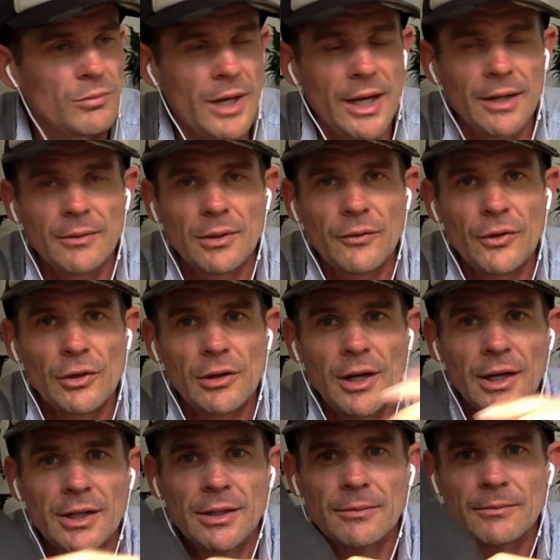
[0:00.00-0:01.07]
Hey, if you
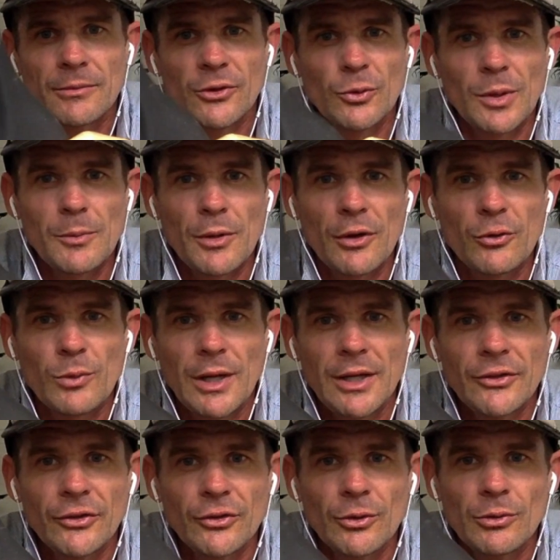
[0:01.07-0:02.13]
like it, swing both
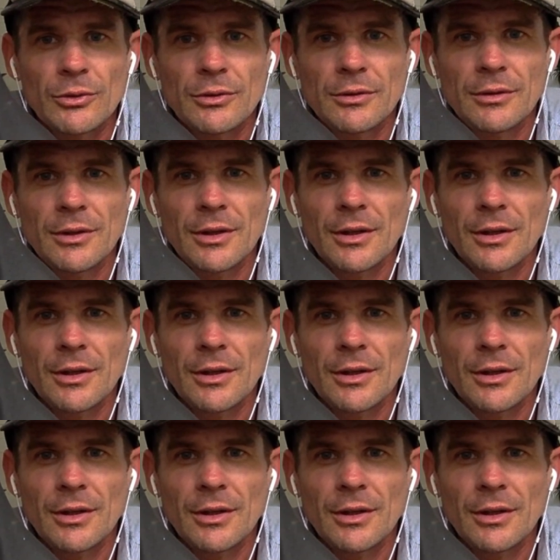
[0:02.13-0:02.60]
ways, it's all good.